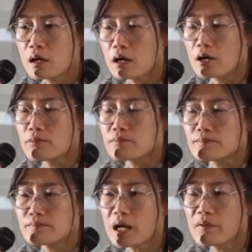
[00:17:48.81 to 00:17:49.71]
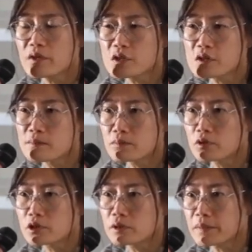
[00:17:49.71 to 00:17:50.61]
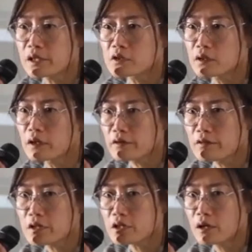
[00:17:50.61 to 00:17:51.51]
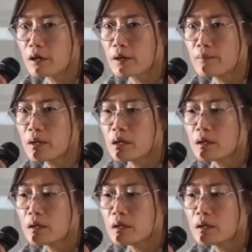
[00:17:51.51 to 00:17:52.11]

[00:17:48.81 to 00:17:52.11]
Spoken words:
And this is important because a lot of the time